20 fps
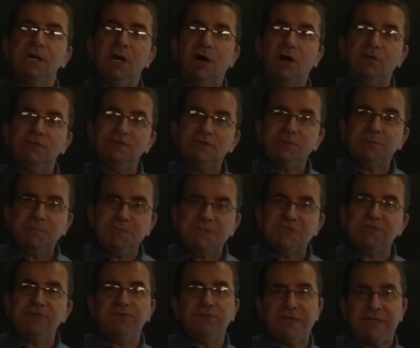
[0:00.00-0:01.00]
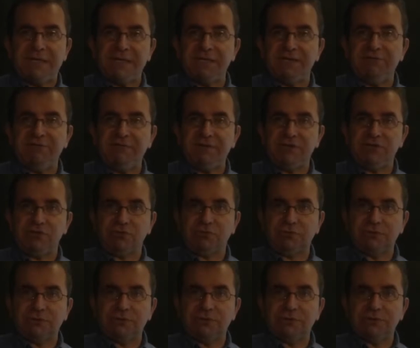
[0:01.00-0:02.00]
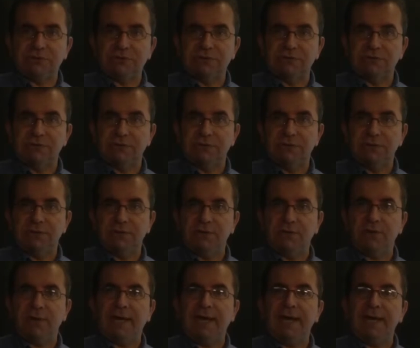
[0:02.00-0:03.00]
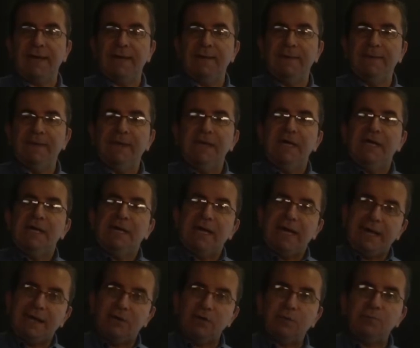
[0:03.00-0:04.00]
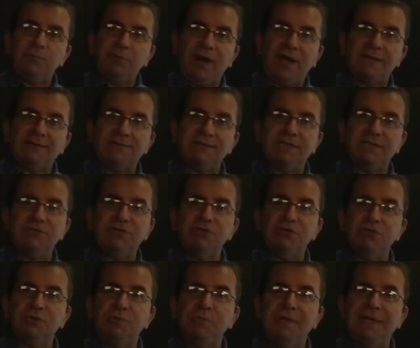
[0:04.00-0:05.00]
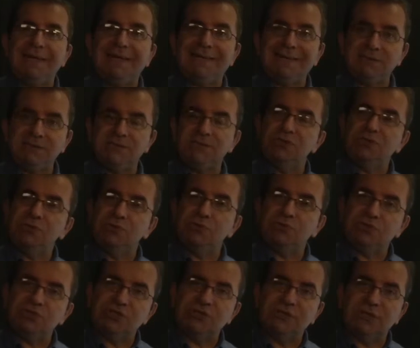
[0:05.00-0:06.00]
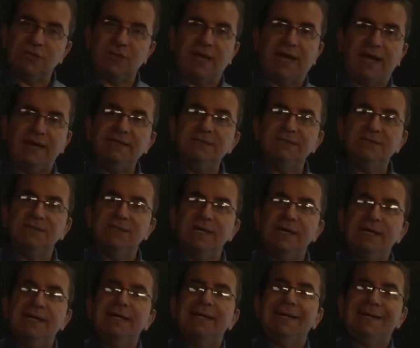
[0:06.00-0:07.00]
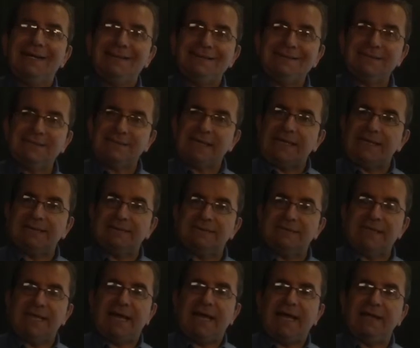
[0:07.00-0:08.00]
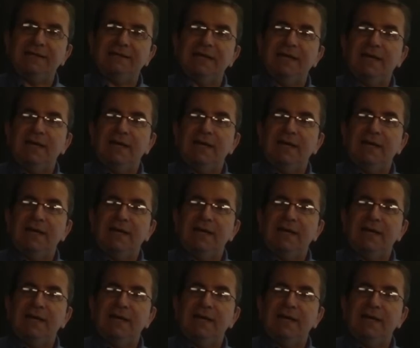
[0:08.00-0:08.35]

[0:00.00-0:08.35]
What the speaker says: of specific individuals. Okay, a good process should be institutionalized in the sense that